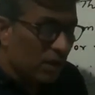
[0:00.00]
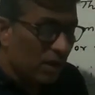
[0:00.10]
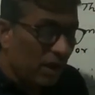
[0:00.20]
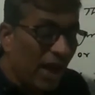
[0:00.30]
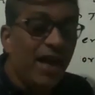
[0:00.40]

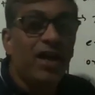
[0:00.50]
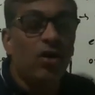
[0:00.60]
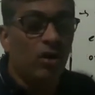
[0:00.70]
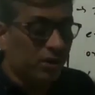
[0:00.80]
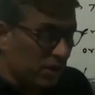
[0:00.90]
lie
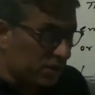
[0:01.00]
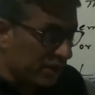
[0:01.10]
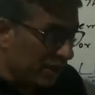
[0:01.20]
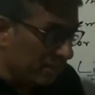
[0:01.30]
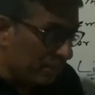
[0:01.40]
on the
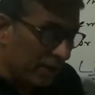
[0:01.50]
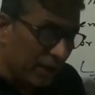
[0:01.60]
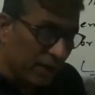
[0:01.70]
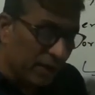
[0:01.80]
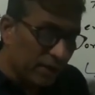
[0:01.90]
same
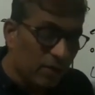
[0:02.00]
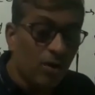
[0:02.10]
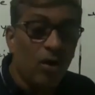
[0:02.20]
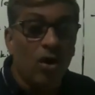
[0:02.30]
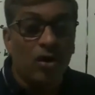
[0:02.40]
plane
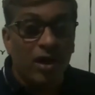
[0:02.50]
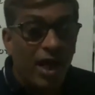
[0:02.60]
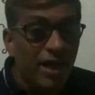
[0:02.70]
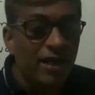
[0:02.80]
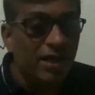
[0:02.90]
or
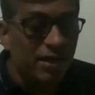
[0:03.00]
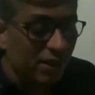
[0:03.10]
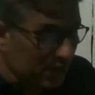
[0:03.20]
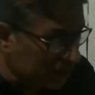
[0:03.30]
lie in the